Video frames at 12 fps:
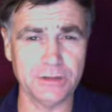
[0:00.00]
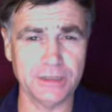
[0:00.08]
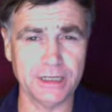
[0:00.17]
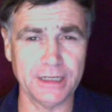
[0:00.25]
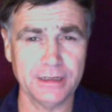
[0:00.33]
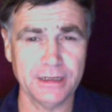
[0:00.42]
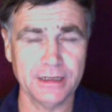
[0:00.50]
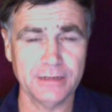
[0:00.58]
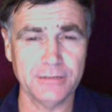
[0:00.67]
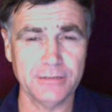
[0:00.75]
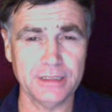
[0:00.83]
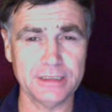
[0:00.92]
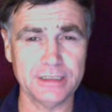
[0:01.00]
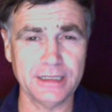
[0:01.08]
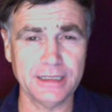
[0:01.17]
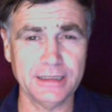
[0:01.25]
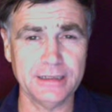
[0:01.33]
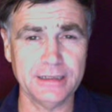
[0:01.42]
Okay, I'm not
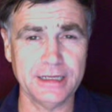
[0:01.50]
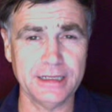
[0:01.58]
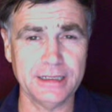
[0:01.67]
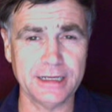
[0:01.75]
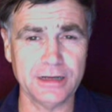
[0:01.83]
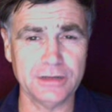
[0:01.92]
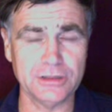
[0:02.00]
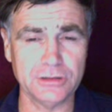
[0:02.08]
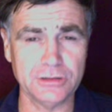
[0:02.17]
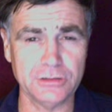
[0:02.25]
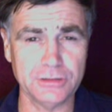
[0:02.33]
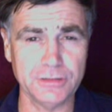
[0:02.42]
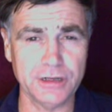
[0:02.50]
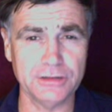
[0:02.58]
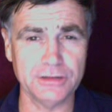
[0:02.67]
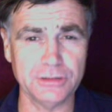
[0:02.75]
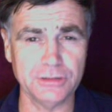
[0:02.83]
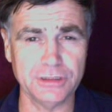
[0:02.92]
saying they, the council, or the mayor
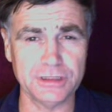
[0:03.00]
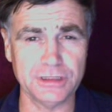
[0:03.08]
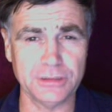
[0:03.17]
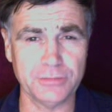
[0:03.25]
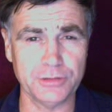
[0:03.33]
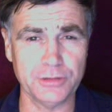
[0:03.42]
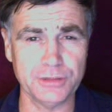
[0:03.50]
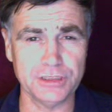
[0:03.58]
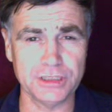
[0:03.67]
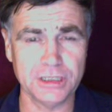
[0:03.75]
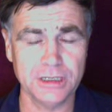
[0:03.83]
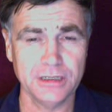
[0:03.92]
is doing this on purpose,